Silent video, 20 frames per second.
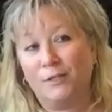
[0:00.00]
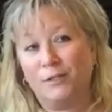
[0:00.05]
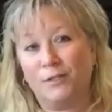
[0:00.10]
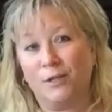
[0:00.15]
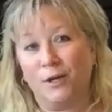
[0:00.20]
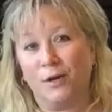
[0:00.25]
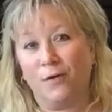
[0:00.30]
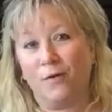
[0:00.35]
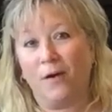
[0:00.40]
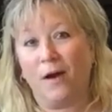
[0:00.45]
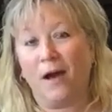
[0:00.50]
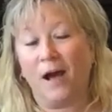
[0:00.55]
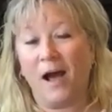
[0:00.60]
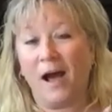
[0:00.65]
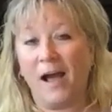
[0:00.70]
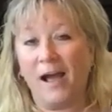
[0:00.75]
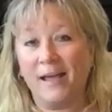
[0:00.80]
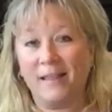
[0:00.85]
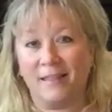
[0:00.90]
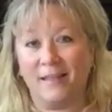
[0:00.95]
So
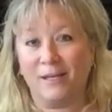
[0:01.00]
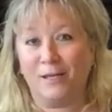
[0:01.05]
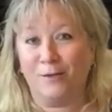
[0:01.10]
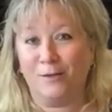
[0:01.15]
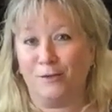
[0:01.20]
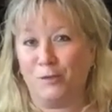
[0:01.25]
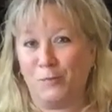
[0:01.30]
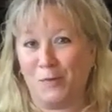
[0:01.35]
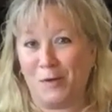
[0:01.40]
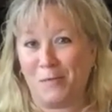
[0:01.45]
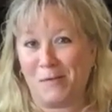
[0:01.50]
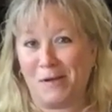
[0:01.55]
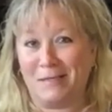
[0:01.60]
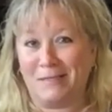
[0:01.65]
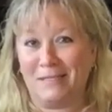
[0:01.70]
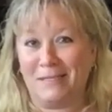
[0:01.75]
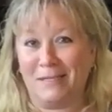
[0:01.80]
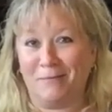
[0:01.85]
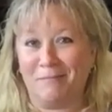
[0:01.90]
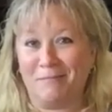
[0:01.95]
I think you should be on my
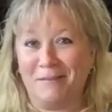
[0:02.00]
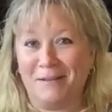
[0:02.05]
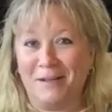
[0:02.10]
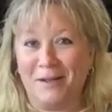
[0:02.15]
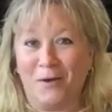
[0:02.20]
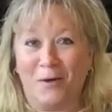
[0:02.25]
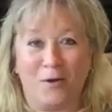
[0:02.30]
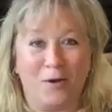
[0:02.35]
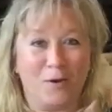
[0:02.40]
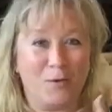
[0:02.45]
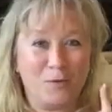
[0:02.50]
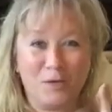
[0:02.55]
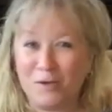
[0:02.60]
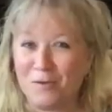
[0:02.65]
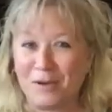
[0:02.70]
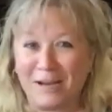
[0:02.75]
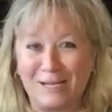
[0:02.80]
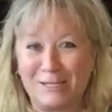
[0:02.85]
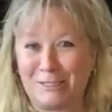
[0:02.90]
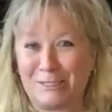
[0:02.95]
team. Or you
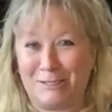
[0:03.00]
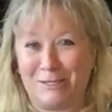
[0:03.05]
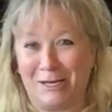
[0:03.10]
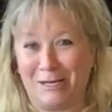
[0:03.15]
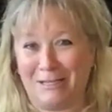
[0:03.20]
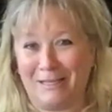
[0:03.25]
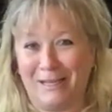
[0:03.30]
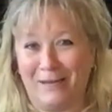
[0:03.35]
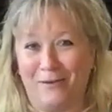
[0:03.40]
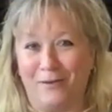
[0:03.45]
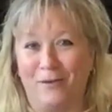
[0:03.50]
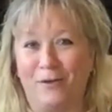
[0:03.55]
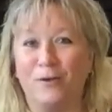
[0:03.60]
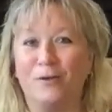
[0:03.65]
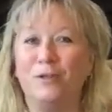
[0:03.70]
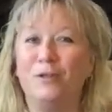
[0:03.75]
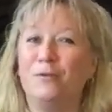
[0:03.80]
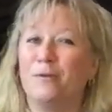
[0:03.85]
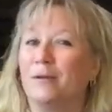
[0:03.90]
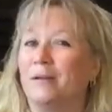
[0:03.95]
and I should talk later. Or
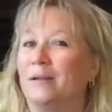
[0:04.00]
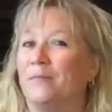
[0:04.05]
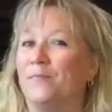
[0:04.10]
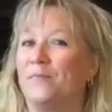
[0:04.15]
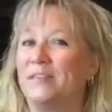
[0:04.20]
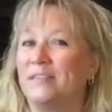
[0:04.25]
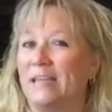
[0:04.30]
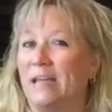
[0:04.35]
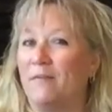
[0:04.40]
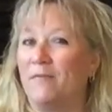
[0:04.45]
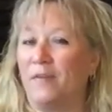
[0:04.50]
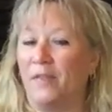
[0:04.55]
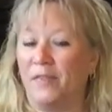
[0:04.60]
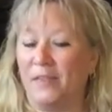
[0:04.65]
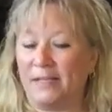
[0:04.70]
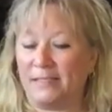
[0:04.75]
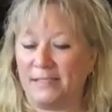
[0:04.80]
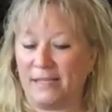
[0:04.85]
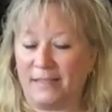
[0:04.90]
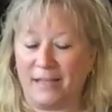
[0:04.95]
you can say fun
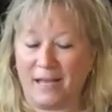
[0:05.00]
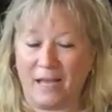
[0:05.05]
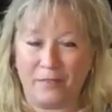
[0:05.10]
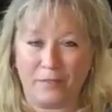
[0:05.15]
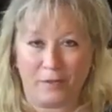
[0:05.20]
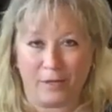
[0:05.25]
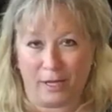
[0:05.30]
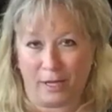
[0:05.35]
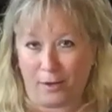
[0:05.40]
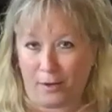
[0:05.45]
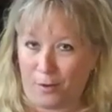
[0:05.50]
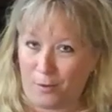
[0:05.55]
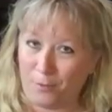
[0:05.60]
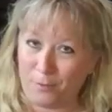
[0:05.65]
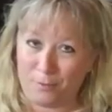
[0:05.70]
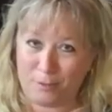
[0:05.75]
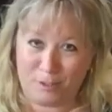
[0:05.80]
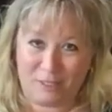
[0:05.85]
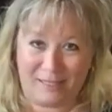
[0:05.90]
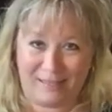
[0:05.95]
things like that, and they're like, oh,
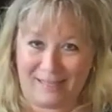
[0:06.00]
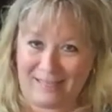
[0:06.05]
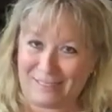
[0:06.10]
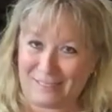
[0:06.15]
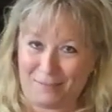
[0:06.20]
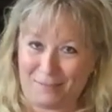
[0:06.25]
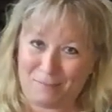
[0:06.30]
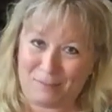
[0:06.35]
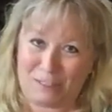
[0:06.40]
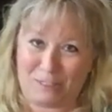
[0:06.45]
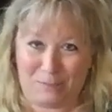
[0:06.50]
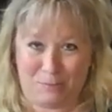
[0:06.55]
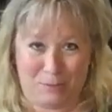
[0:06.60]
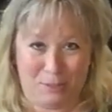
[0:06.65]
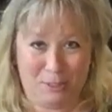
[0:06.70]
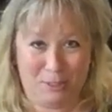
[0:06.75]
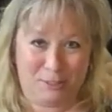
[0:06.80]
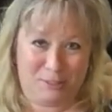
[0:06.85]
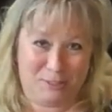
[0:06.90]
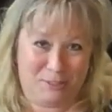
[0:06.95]
she thinks I'm
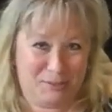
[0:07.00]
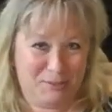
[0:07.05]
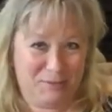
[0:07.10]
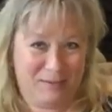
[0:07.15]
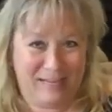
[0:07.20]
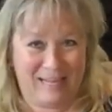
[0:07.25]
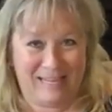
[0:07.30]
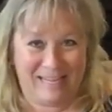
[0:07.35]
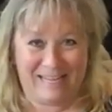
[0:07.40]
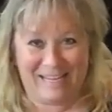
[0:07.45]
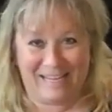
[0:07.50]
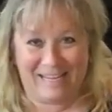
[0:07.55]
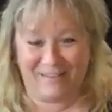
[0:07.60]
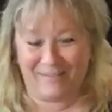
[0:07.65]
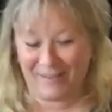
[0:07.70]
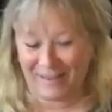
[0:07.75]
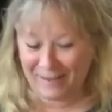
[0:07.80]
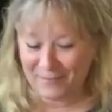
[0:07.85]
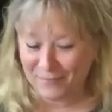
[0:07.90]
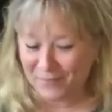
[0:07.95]
smart. Oh, I like it,
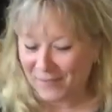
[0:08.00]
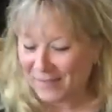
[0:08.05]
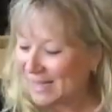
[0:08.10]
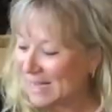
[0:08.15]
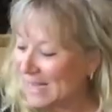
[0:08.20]
right?